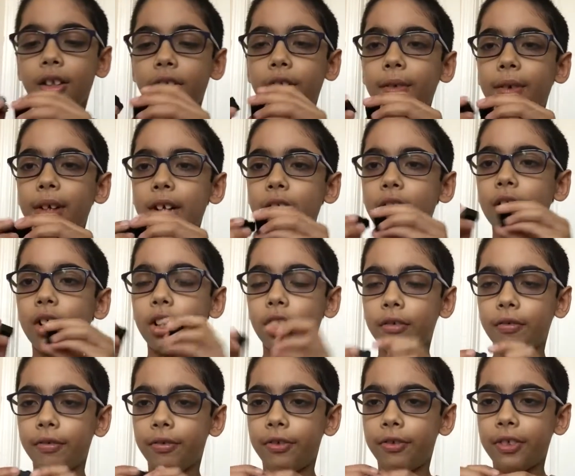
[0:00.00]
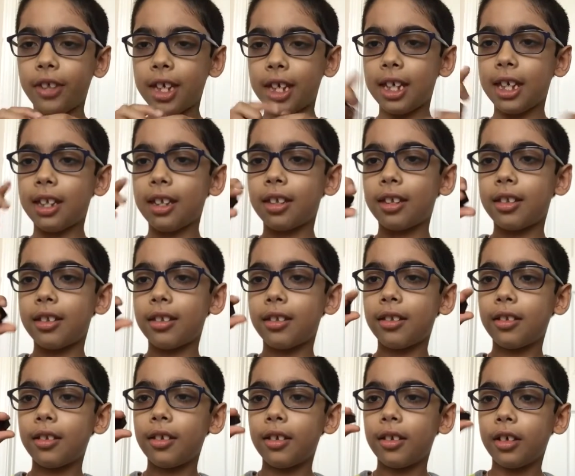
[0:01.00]
Three of these,
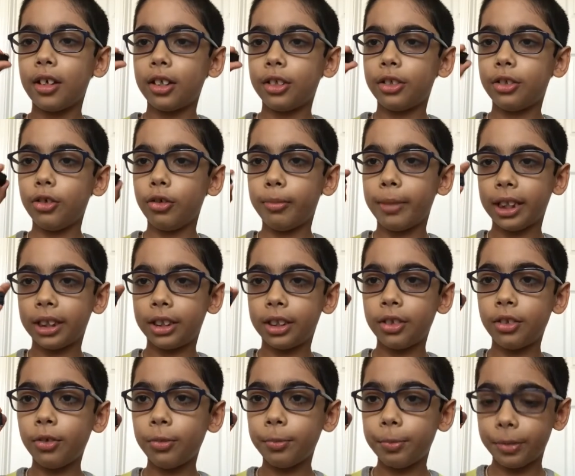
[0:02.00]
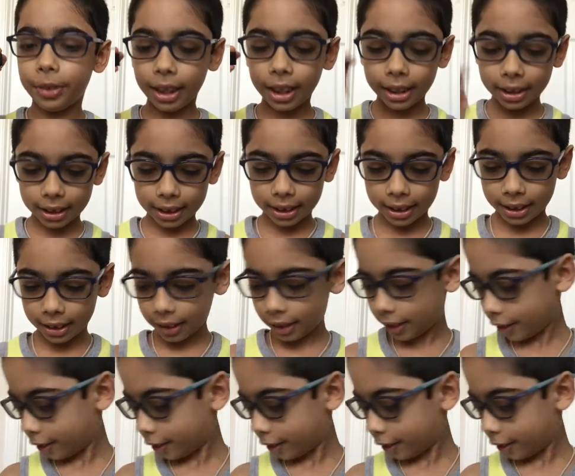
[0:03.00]
two by two bricks.